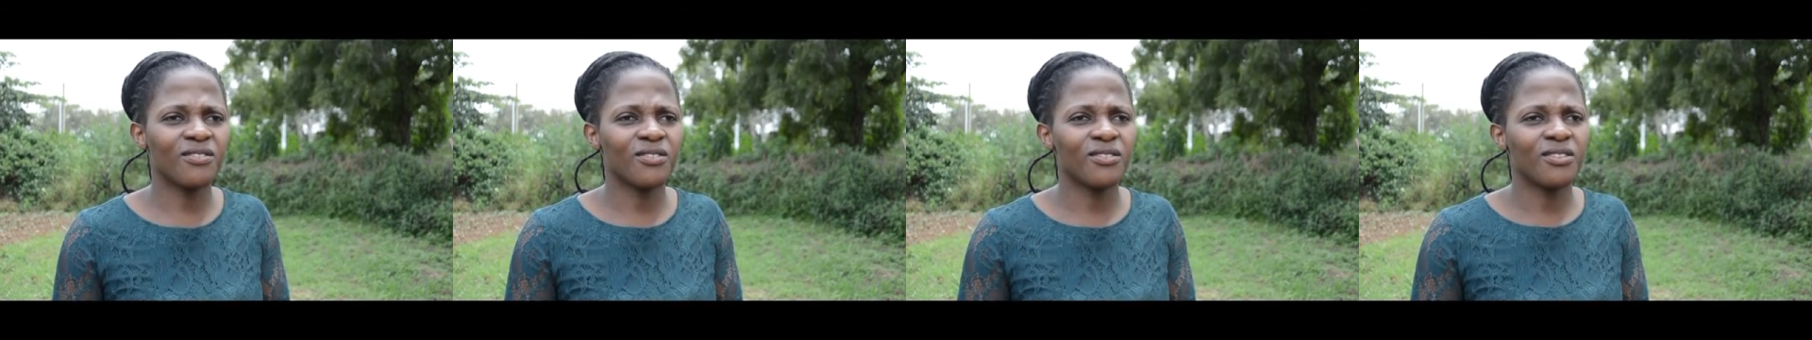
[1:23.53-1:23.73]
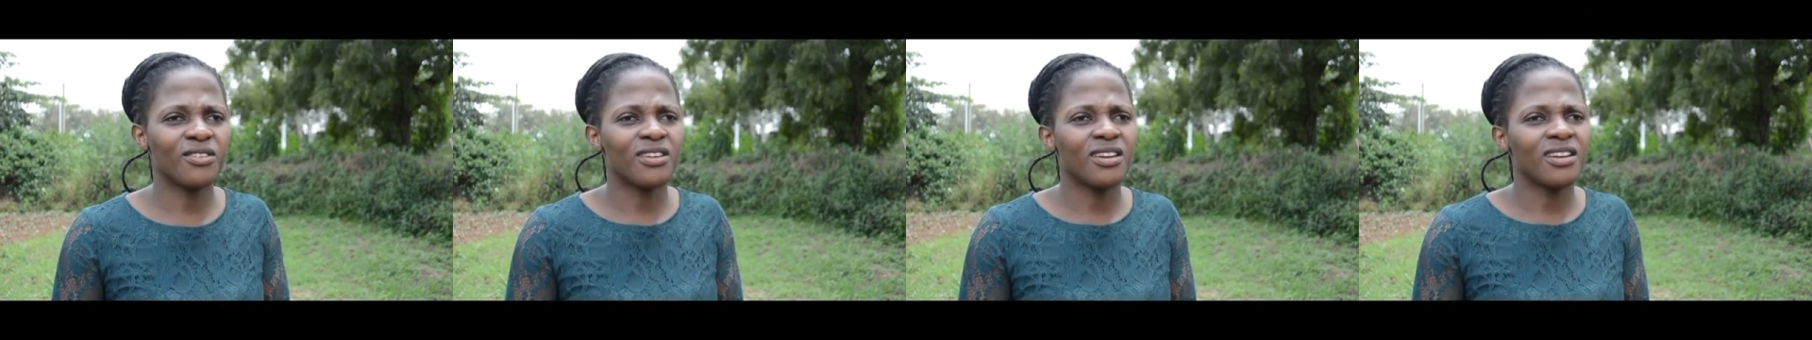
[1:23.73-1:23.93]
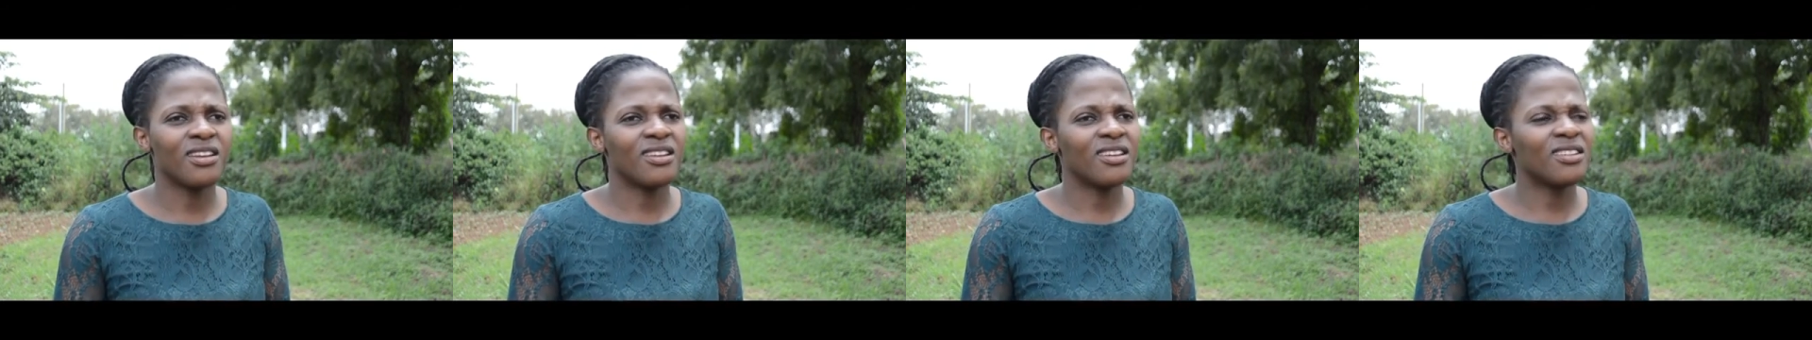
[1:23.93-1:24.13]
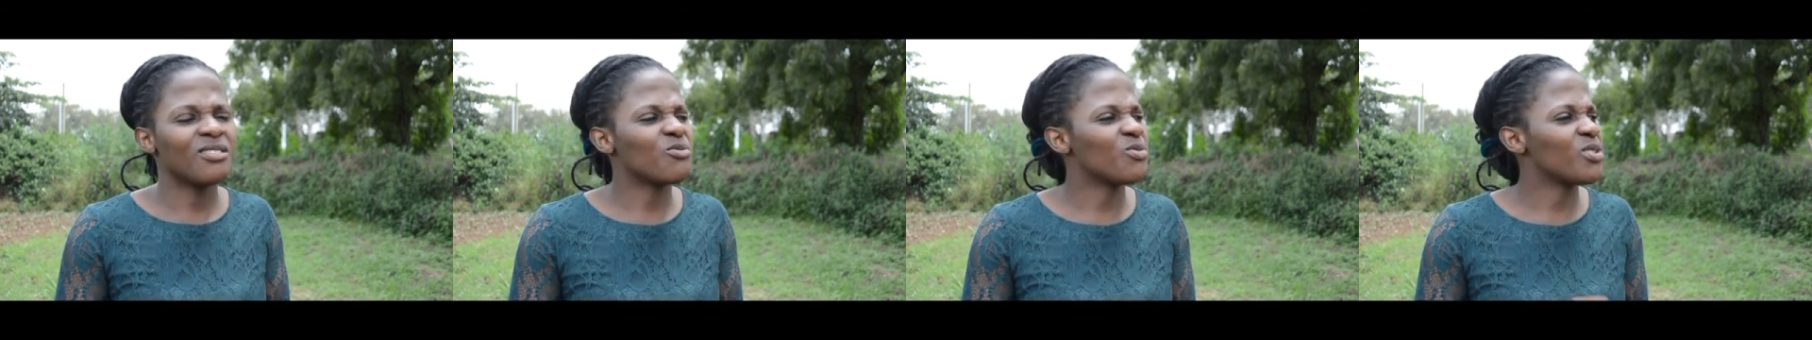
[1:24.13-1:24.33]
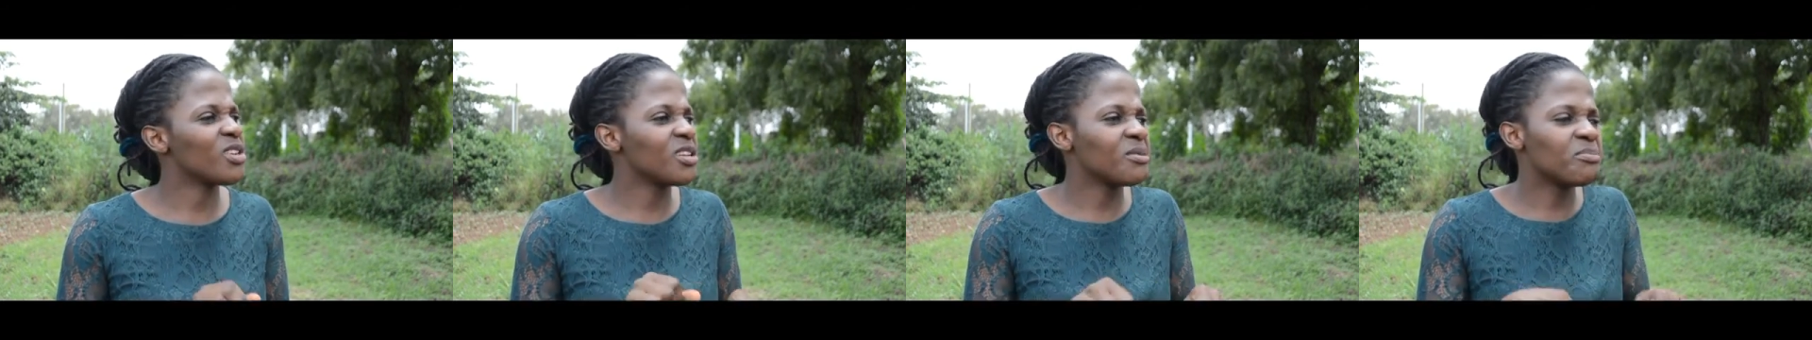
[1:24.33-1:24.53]
but the fact
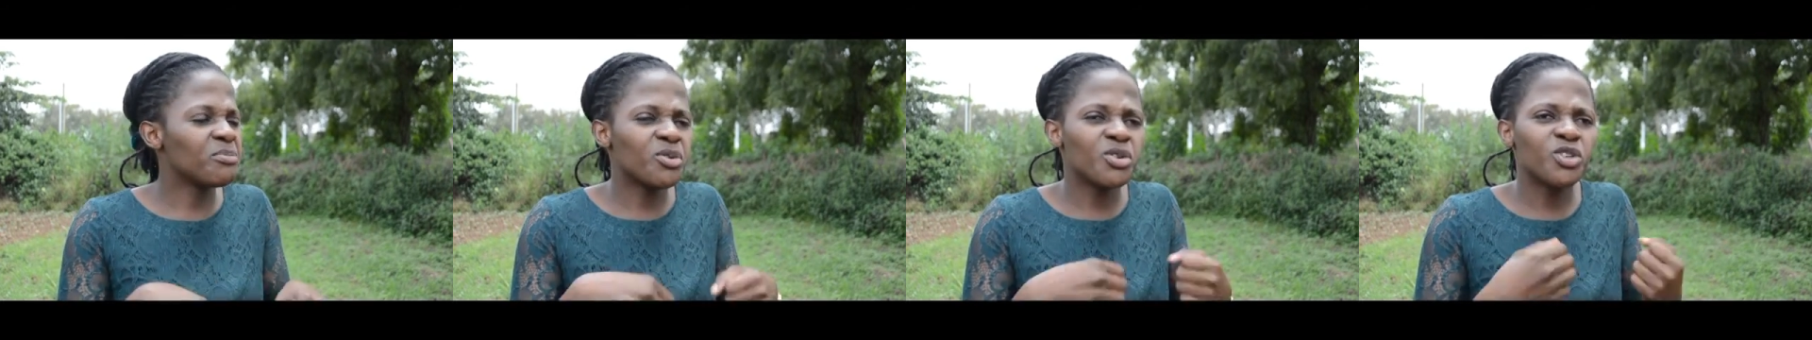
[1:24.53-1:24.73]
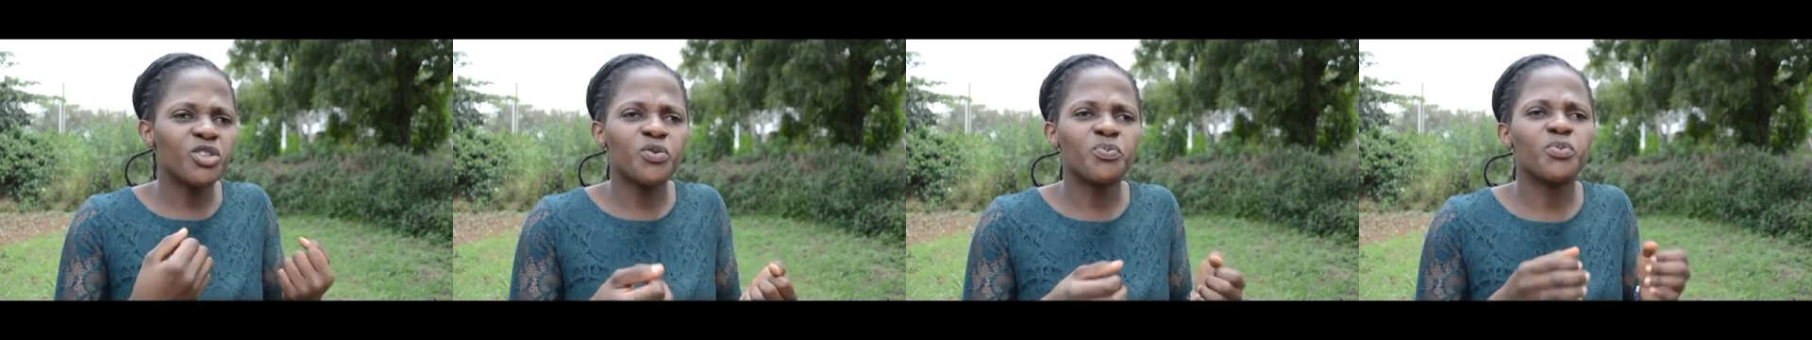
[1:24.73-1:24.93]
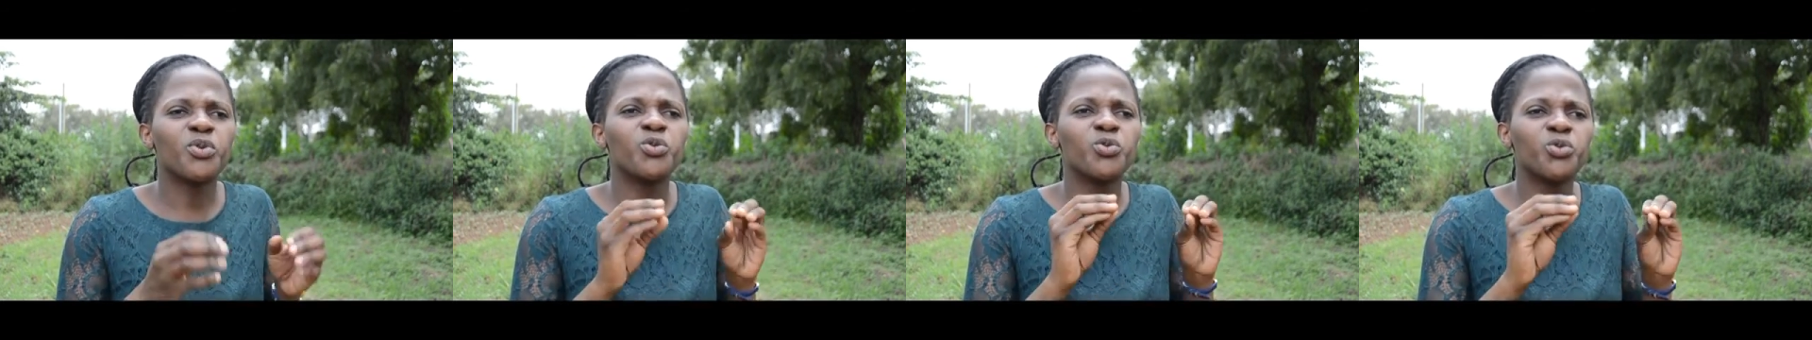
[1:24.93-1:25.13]
that I was deaf,